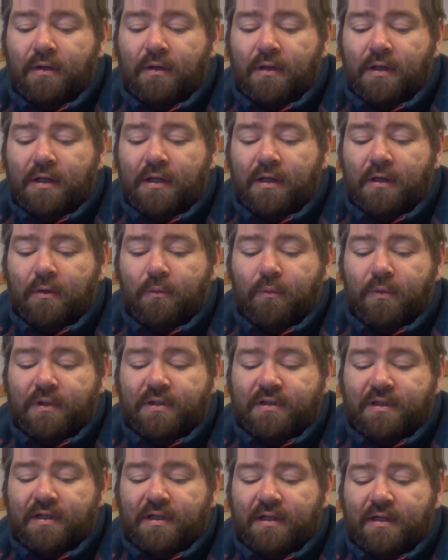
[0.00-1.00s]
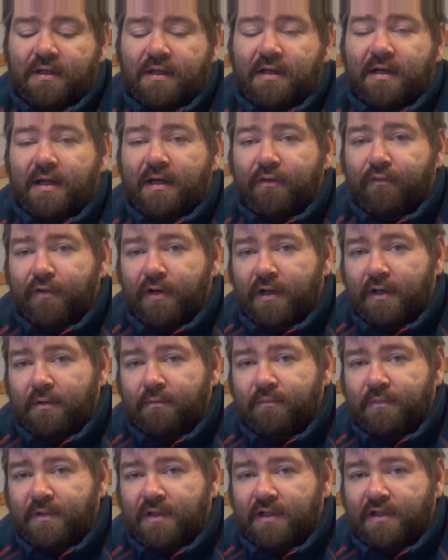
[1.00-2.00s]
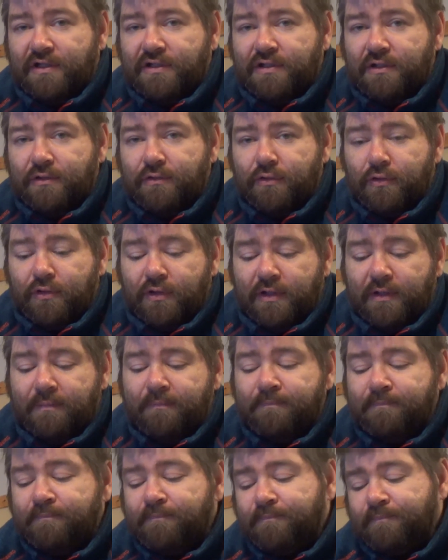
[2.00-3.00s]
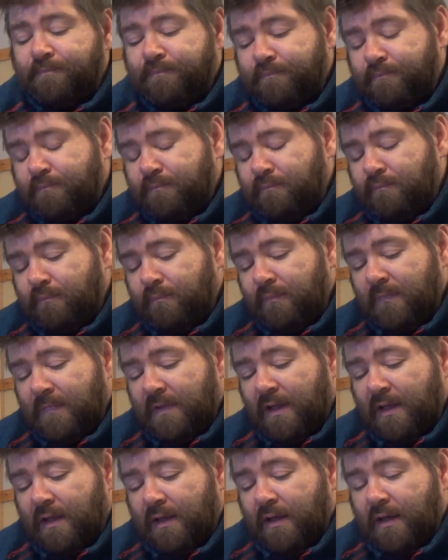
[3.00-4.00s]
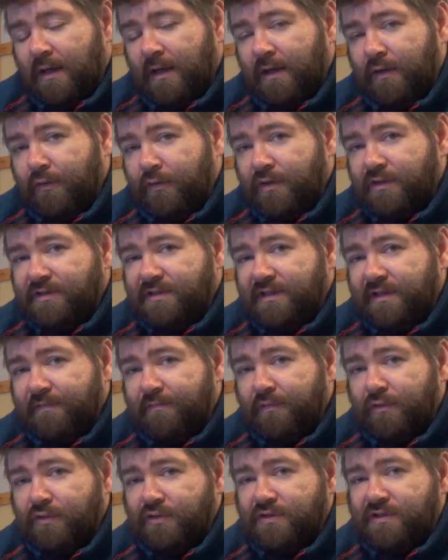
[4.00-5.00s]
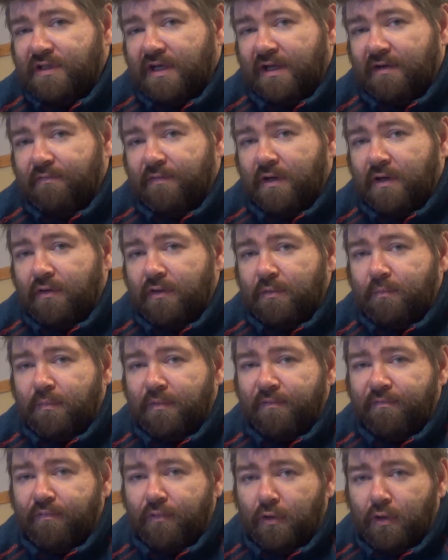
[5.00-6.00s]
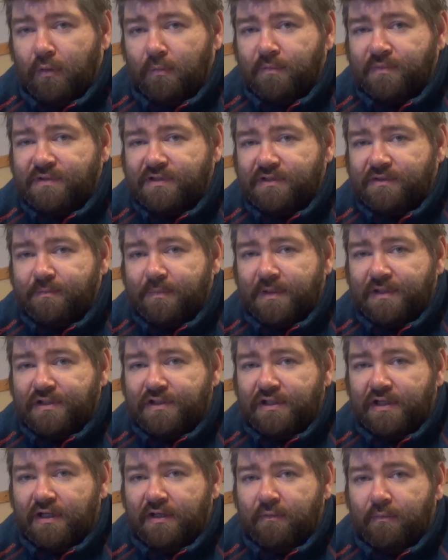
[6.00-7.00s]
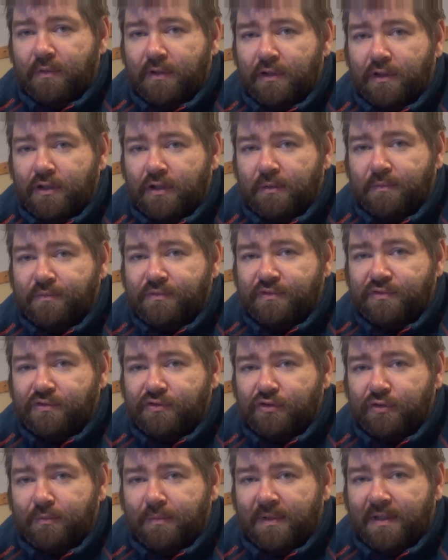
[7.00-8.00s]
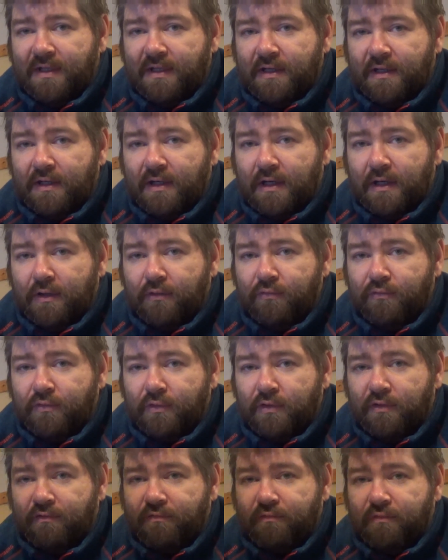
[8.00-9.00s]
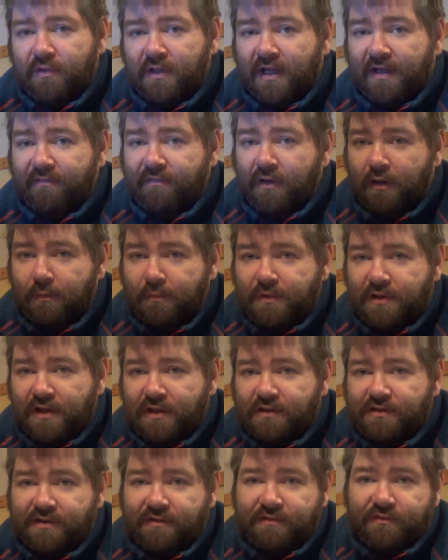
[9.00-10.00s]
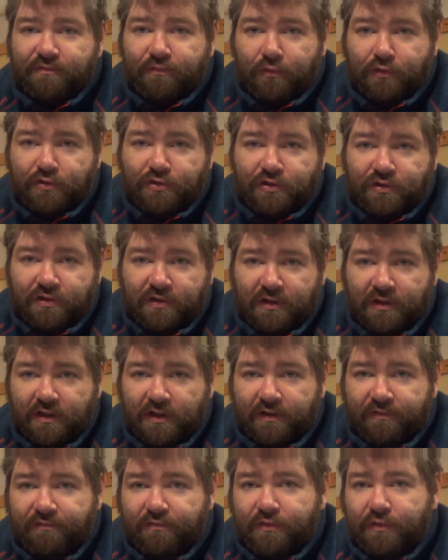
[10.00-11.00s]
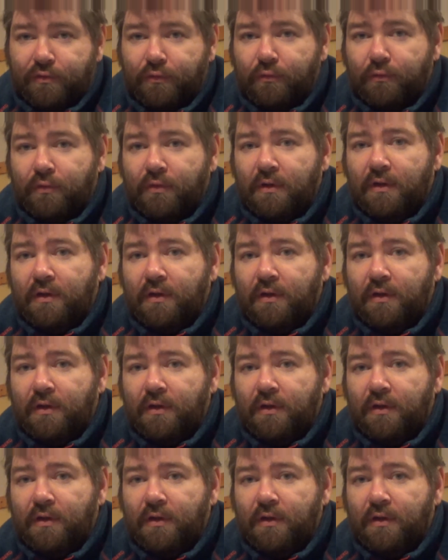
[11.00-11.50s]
Legria, the HF, and you can see for yourself how it performs, especially when it comes to zooming in and out of live objects. I was fortunate enough to